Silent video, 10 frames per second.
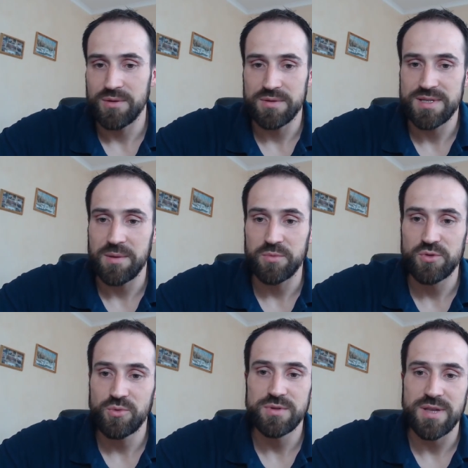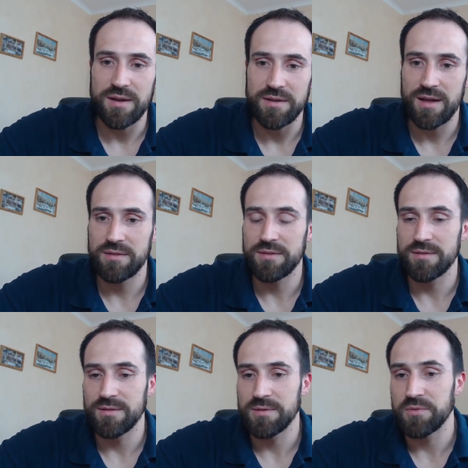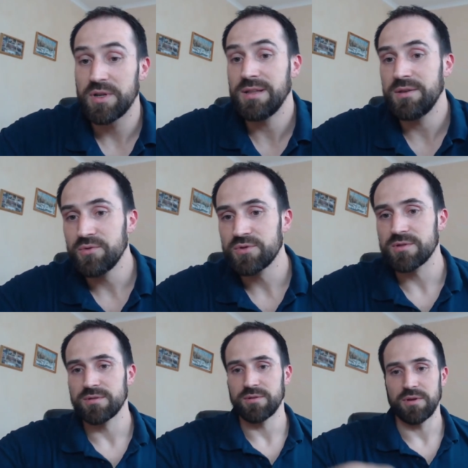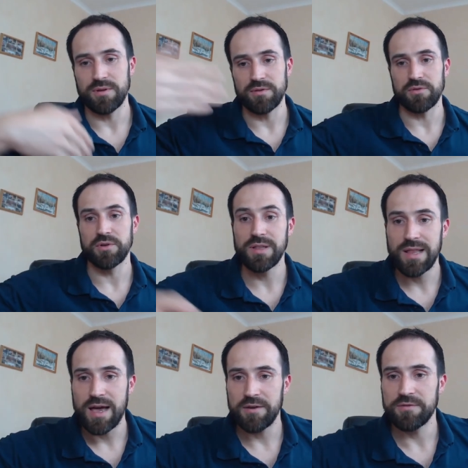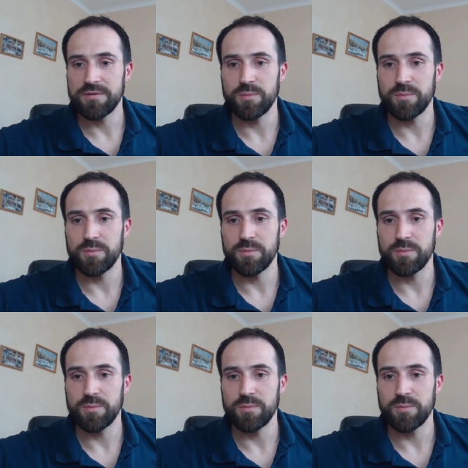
some tools are not uh, really used in real life,